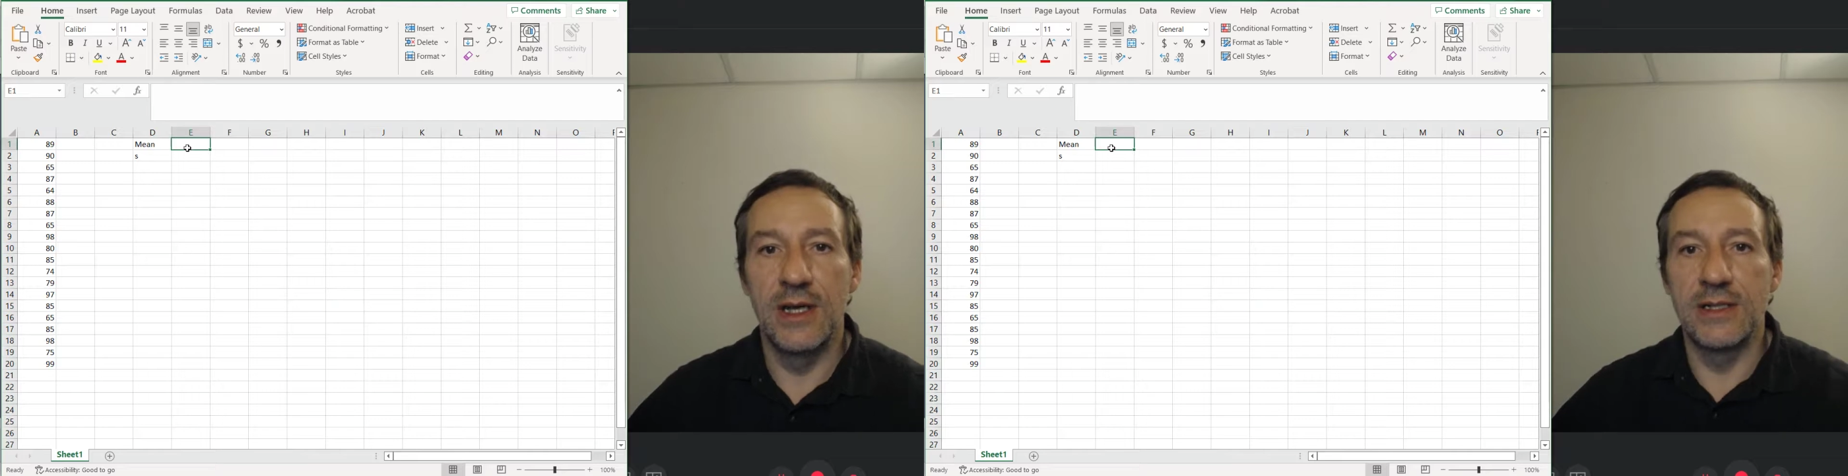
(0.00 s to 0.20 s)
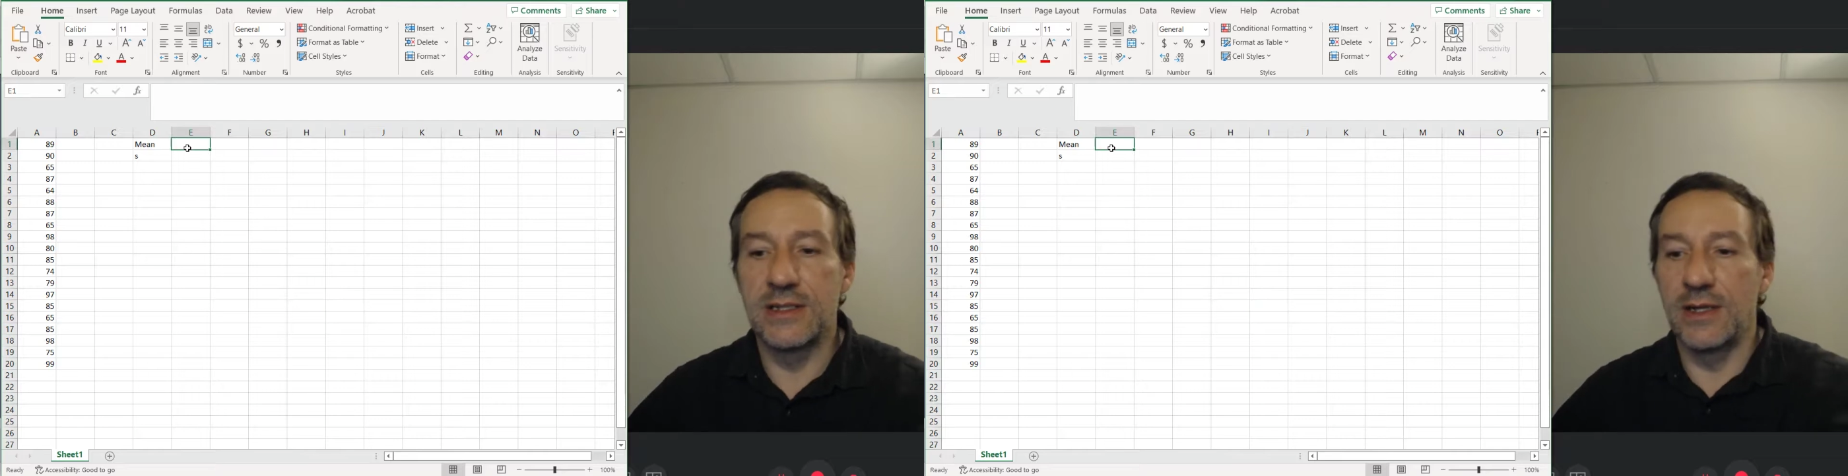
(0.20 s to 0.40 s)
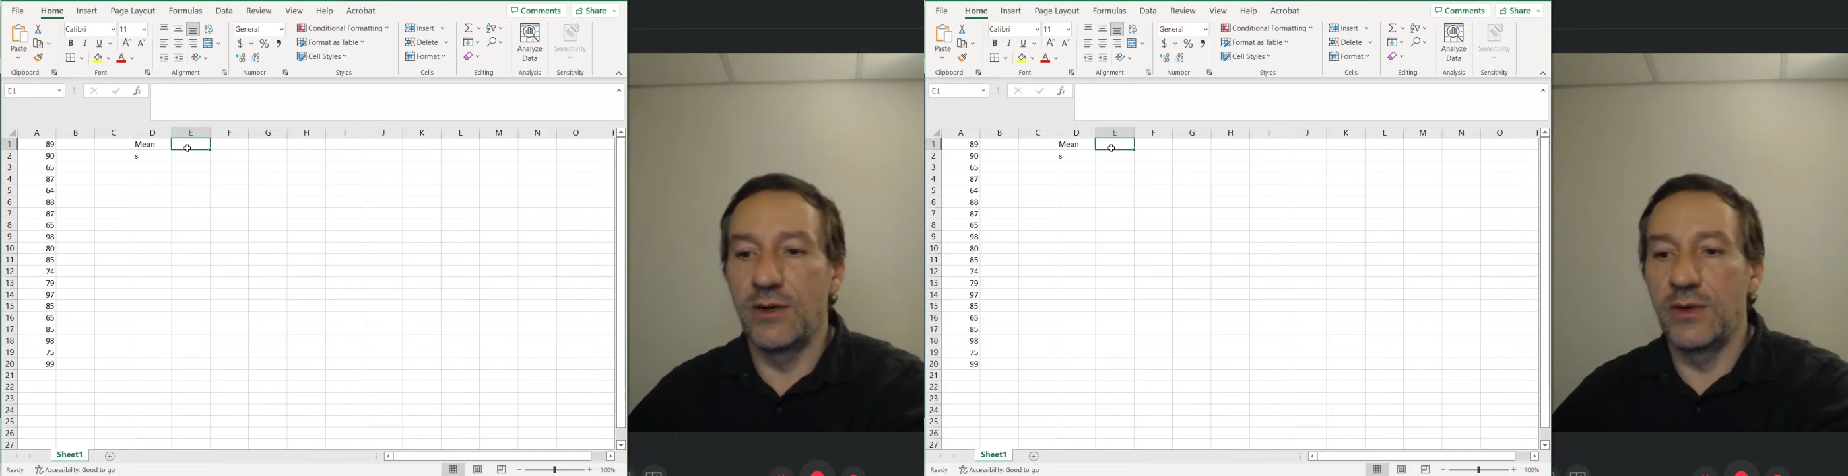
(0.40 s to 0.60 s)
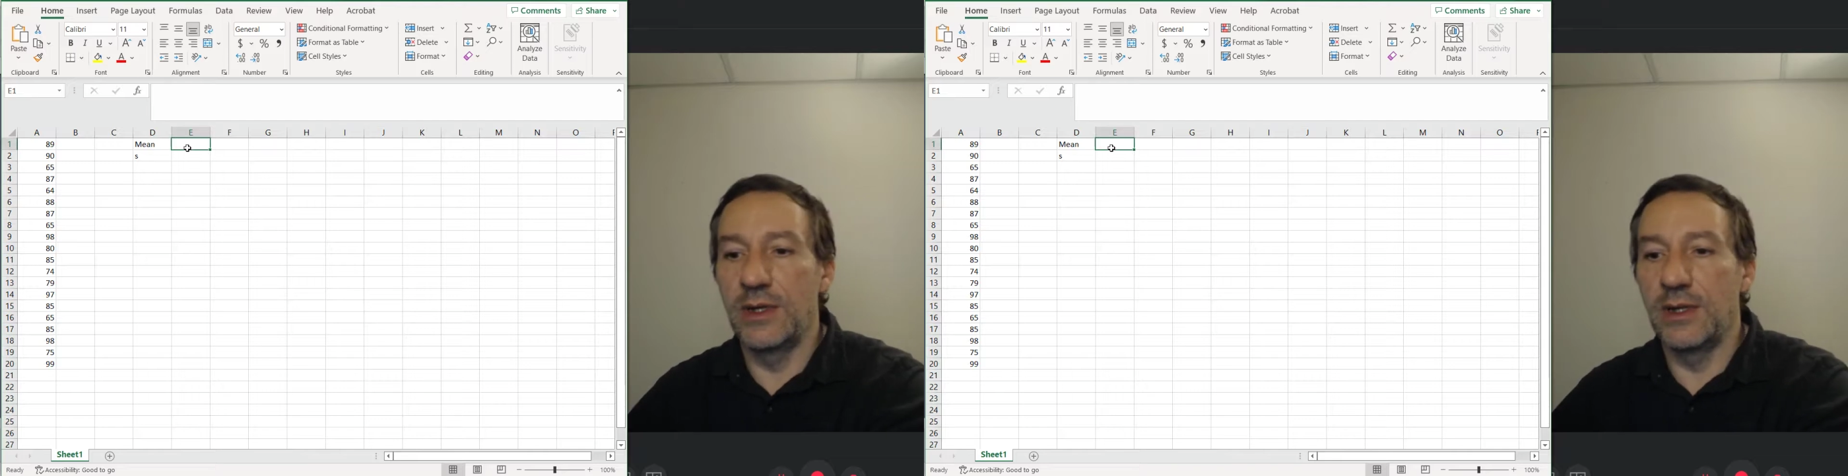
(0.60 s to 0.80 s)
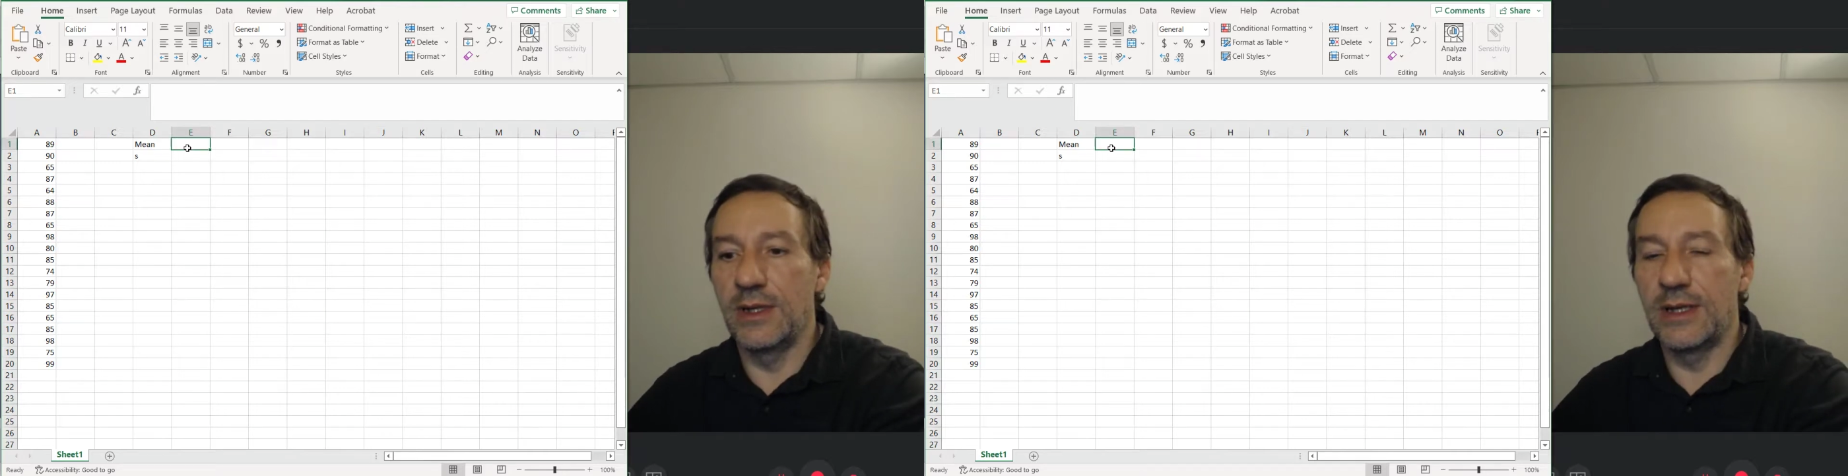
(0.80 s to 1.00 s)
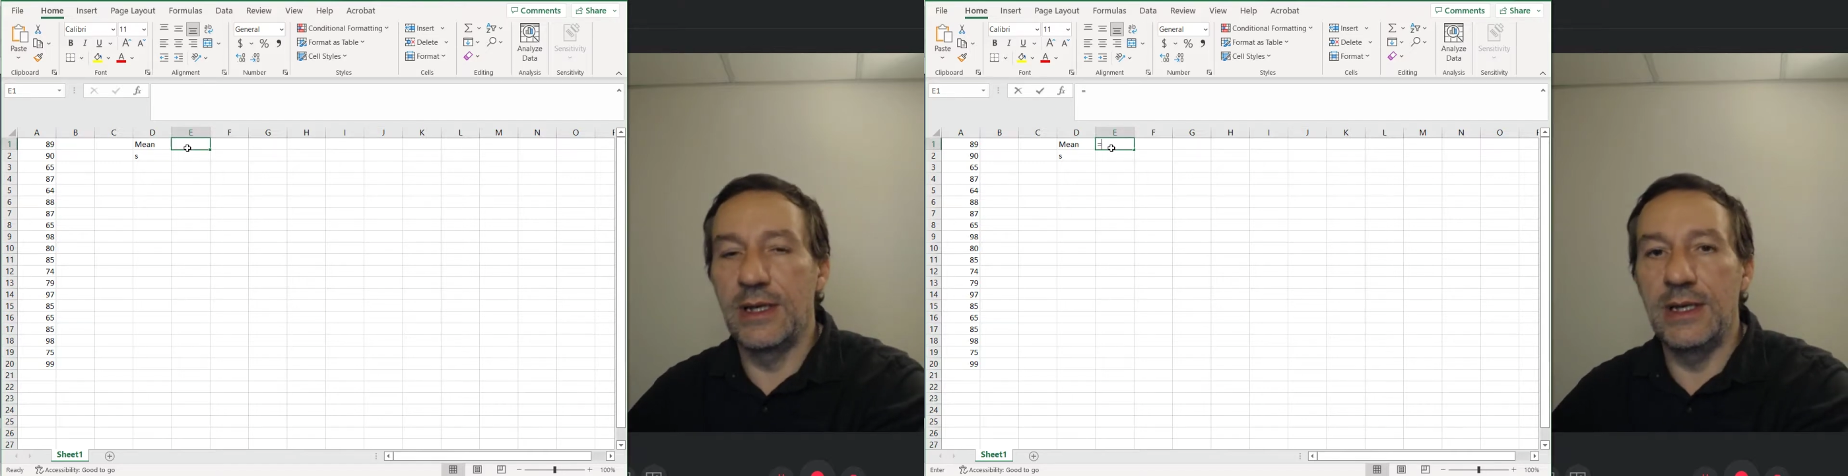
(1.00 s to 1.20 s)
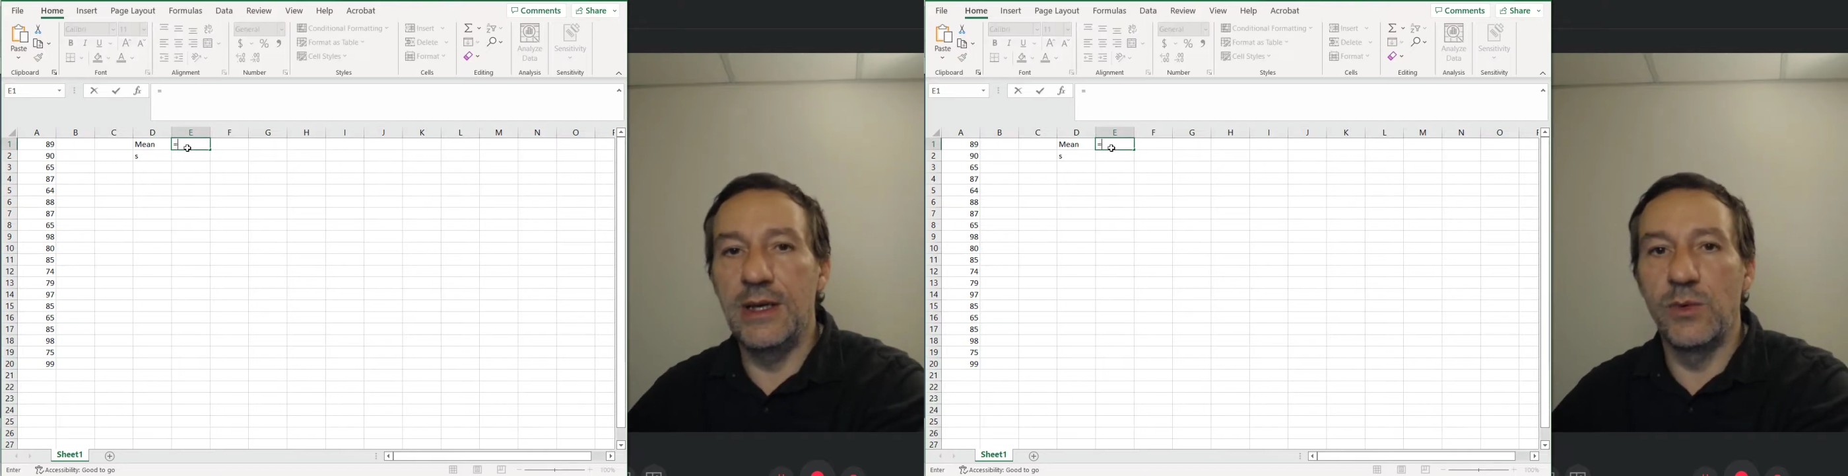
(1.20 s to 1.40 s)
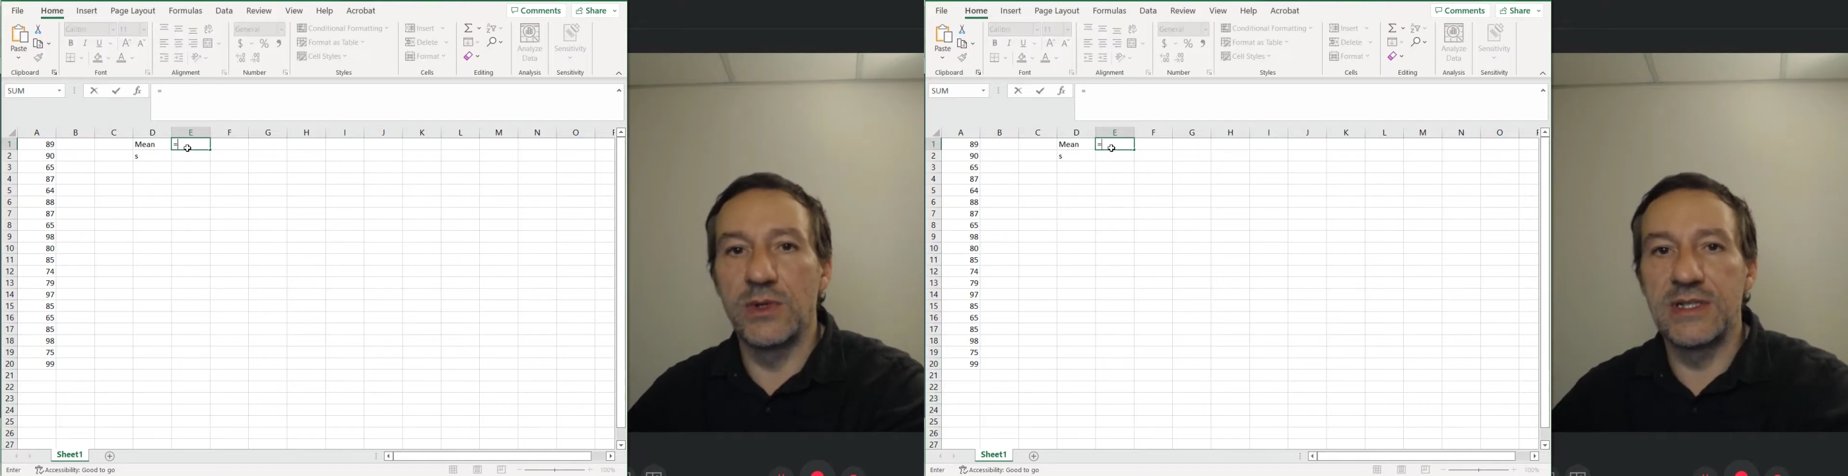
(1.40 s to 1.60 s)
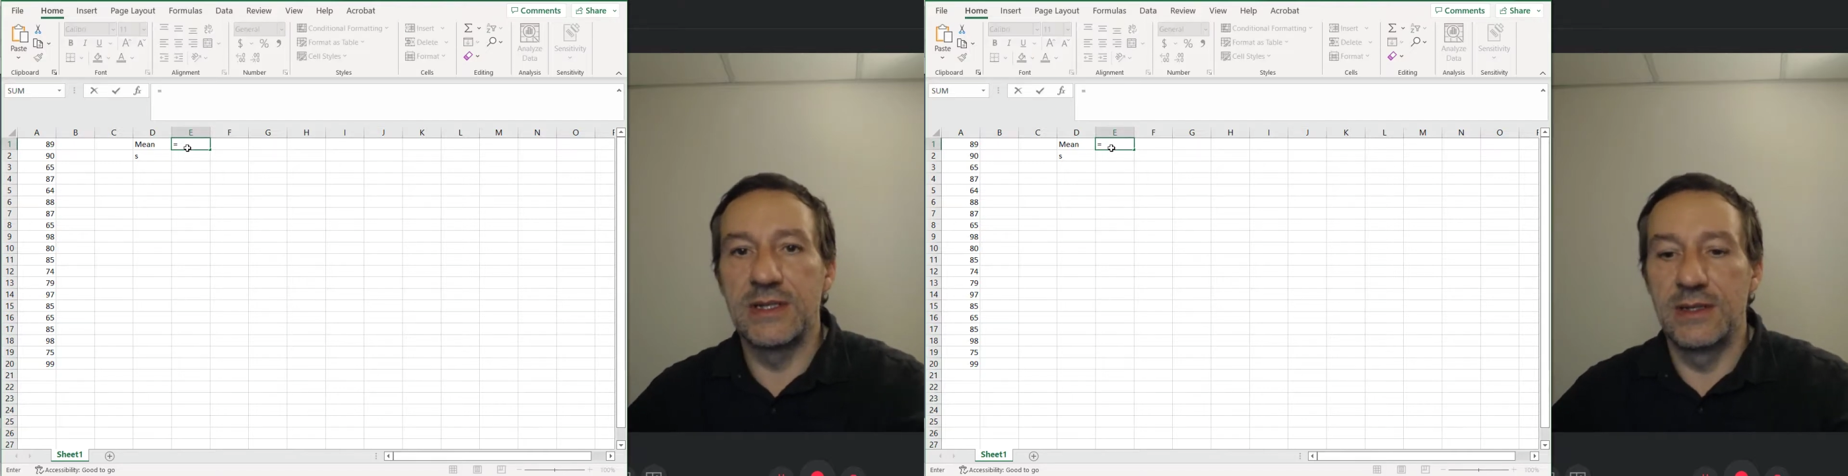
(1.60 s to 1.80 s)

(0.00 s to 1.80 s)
and so click equals